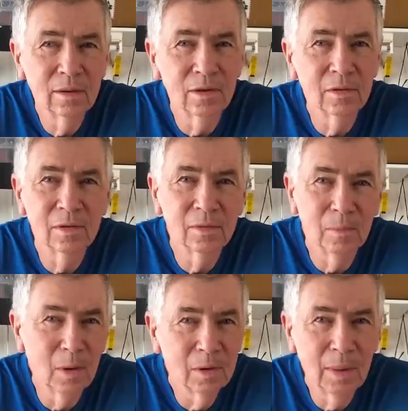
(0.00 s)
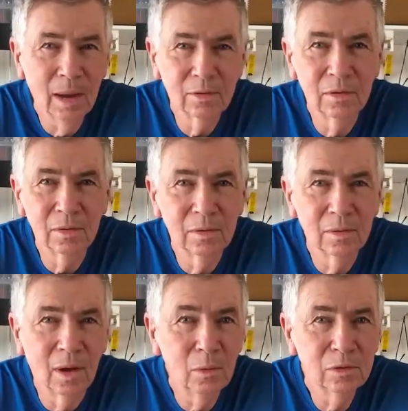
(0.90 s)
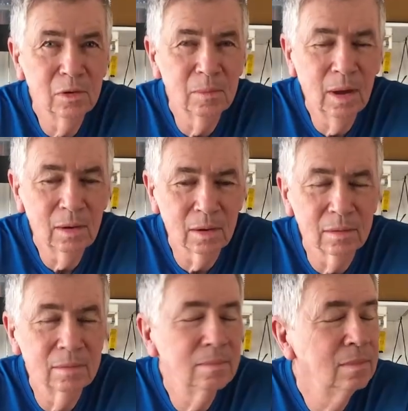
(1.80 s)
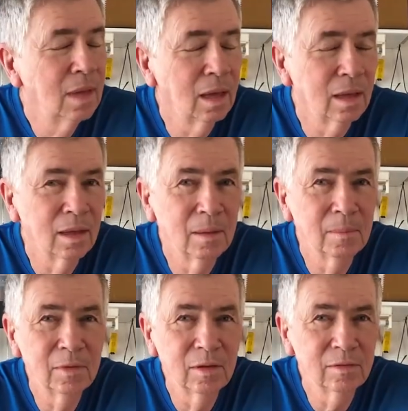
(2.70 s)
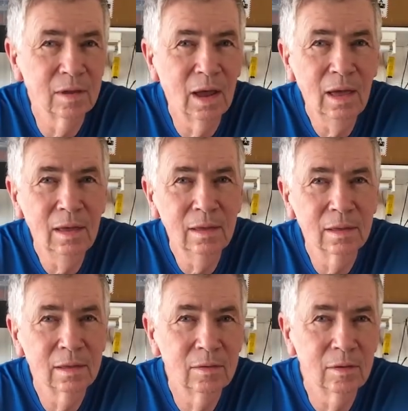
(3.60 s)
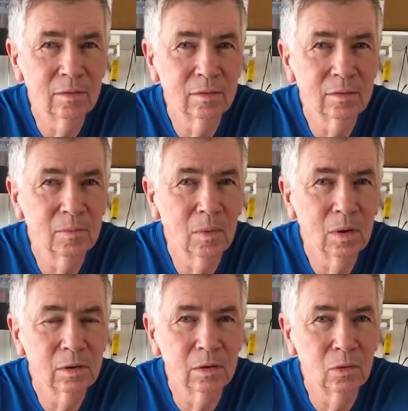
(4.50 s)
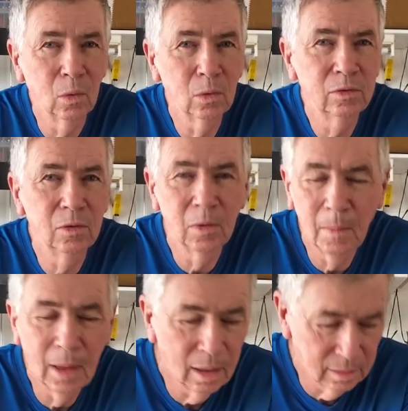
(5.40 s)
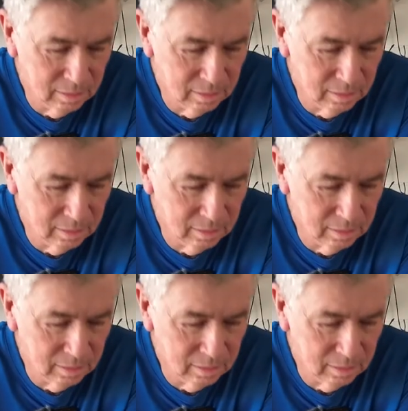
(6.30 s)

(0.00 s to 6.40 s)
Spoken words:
just welcome back to Old School Moto. Just today, just wanted to talk to you about